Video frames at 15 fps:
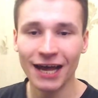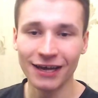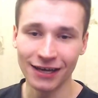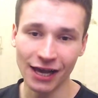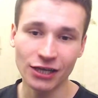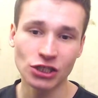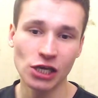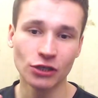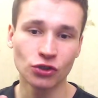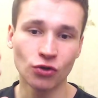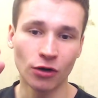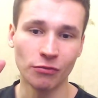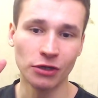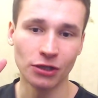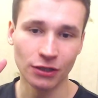actually
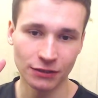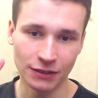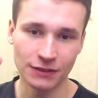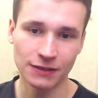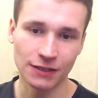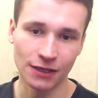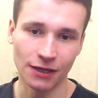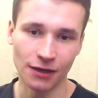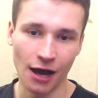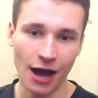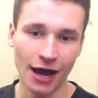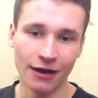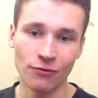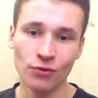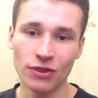German, it is uh,
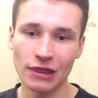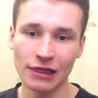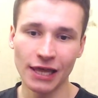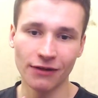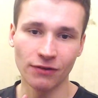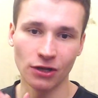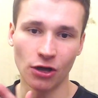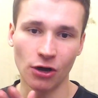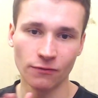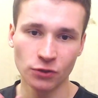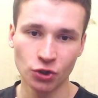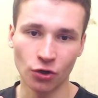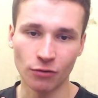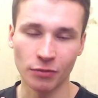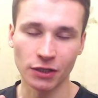with level of
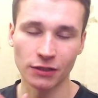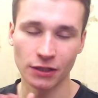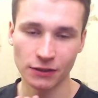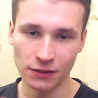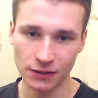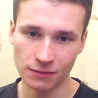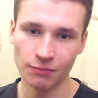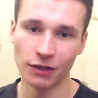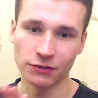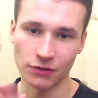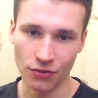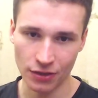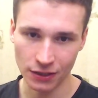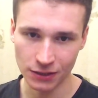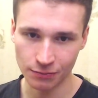German, it is better
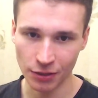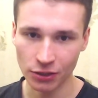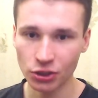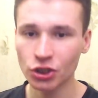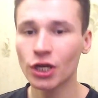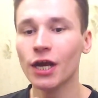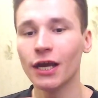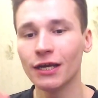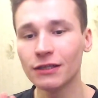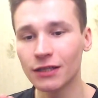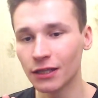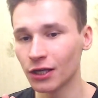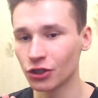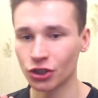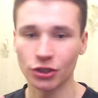than Spanish.
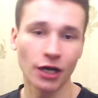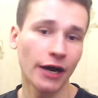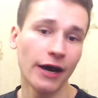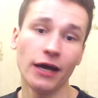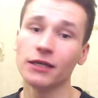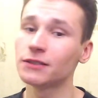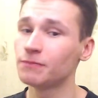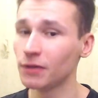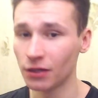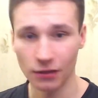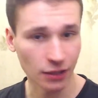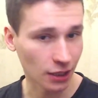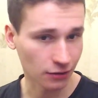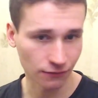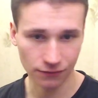Indonesian, I speak a
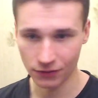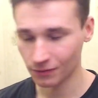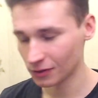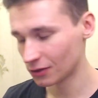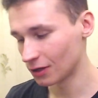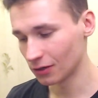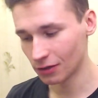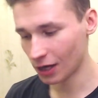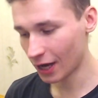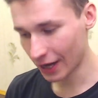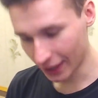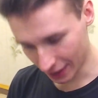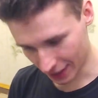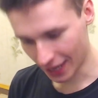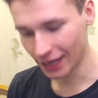lot of, uh,
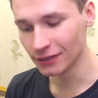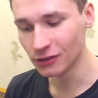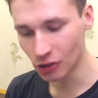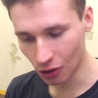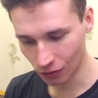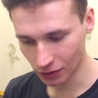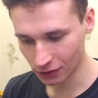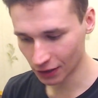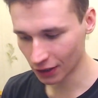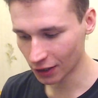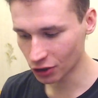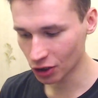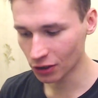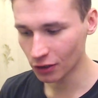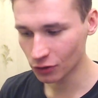I, I know
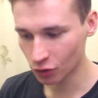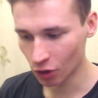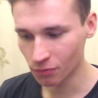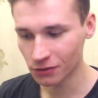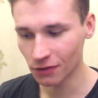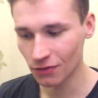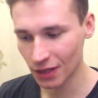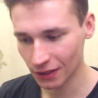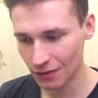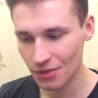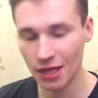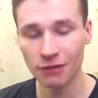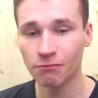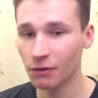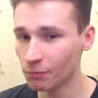Indonesian in terms of that,
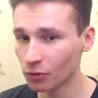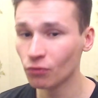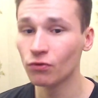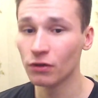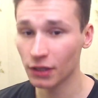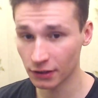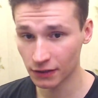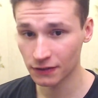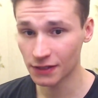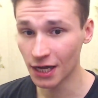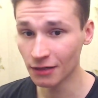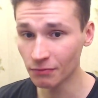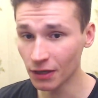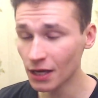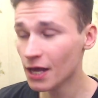that people will
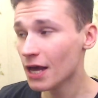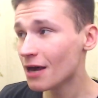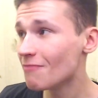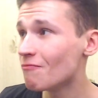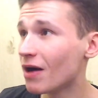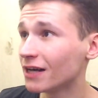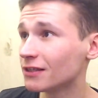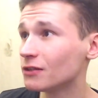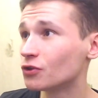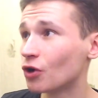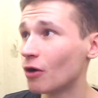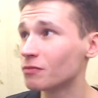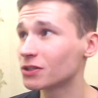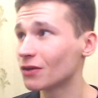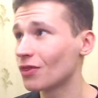understand me, but in
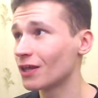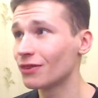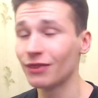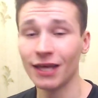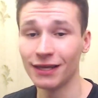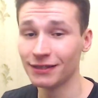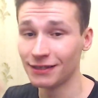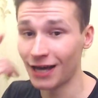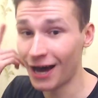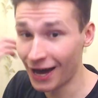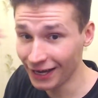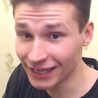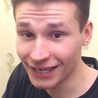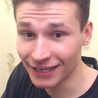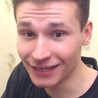terms of that, that
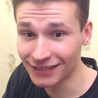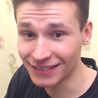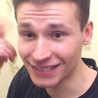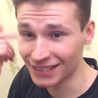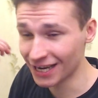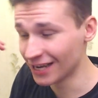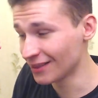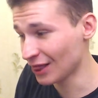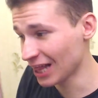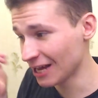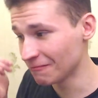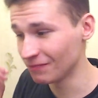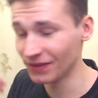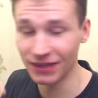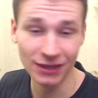I can understand
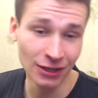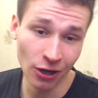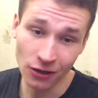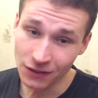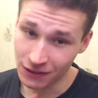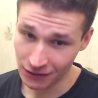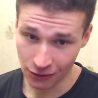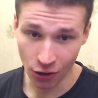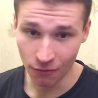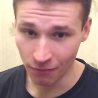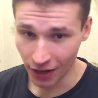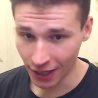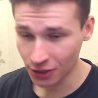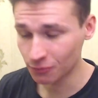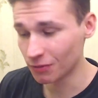them, not so
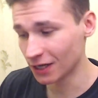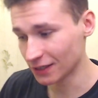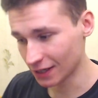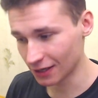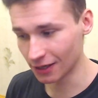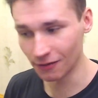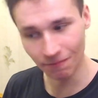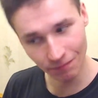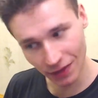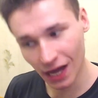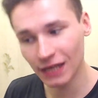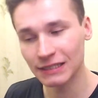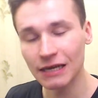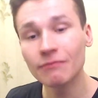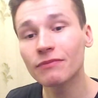much, but uh,
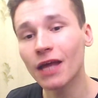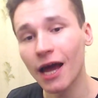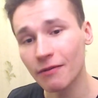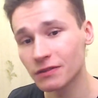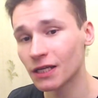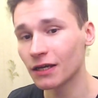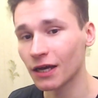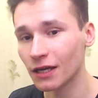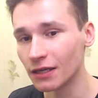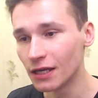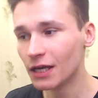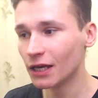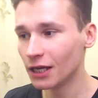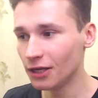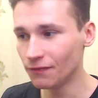sometimes I can.
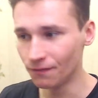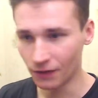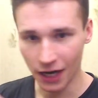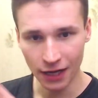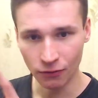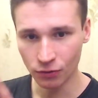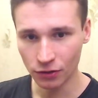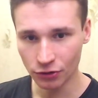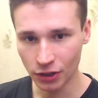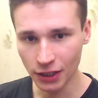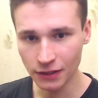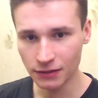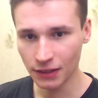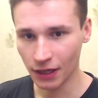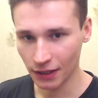If I will
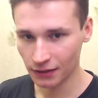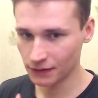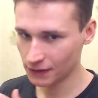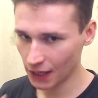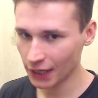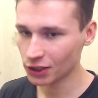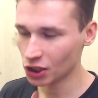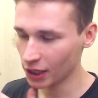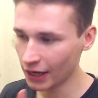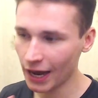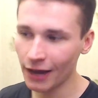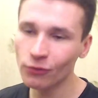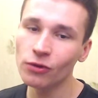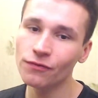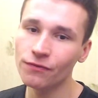read and actually actually
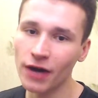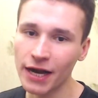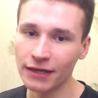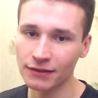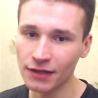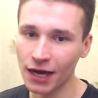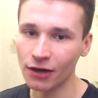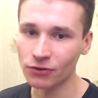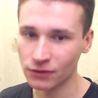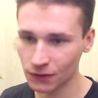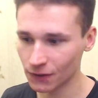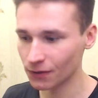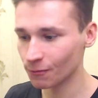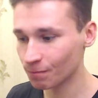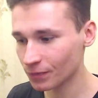I will find out.
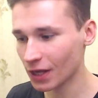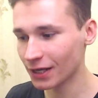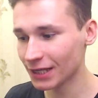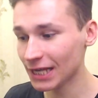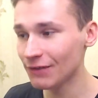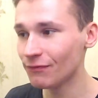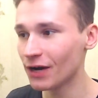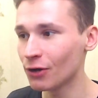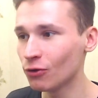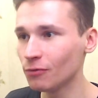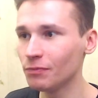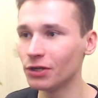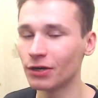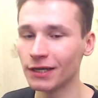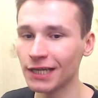Uh, if I will
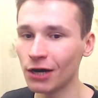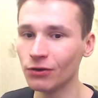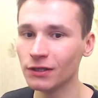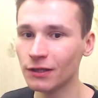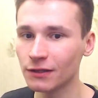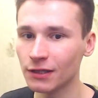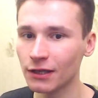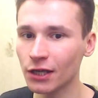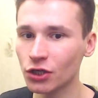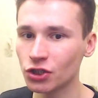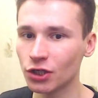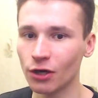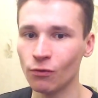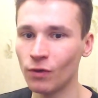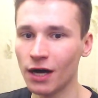be right now in
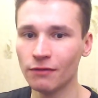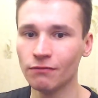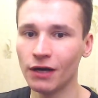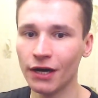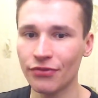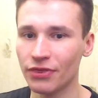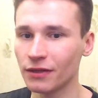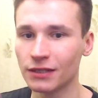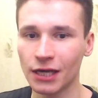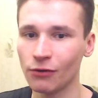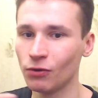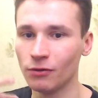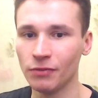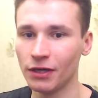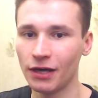Indonesia one month and I
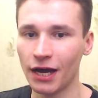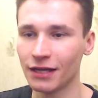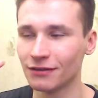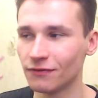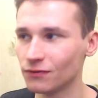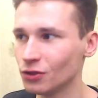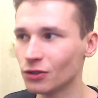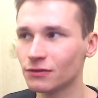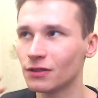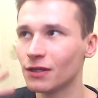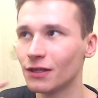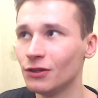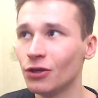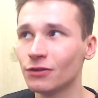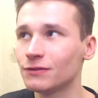will be kind of not
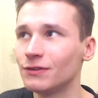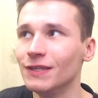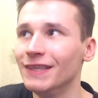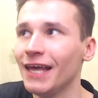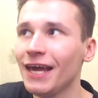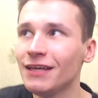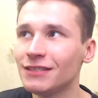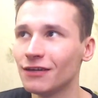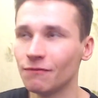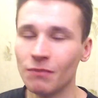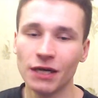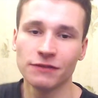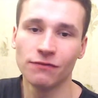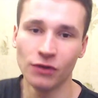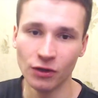not native
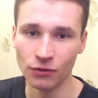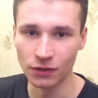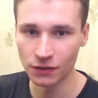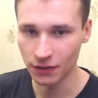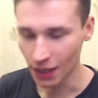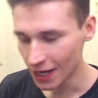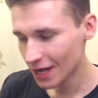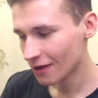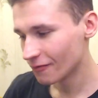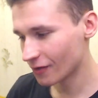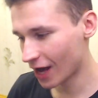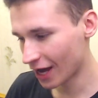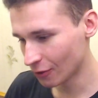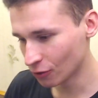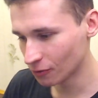but fluent.
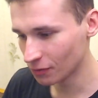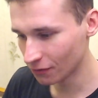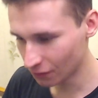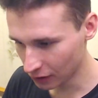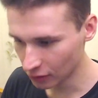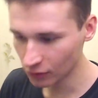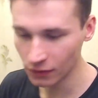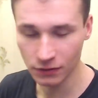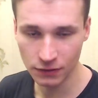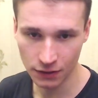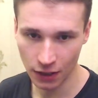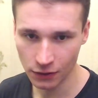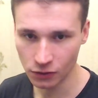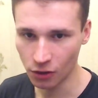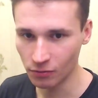I will be fluent
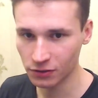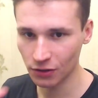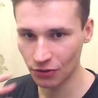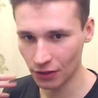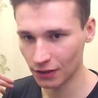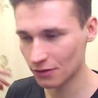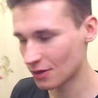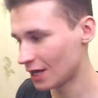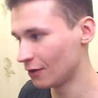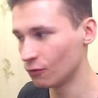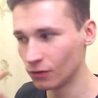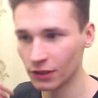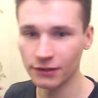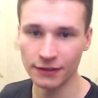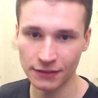in terms of that they
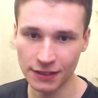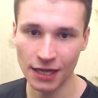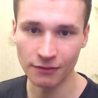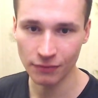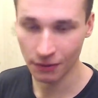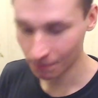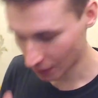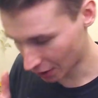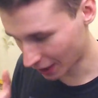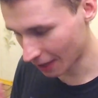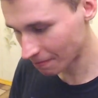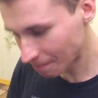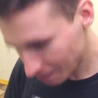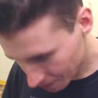will understand me. Okay,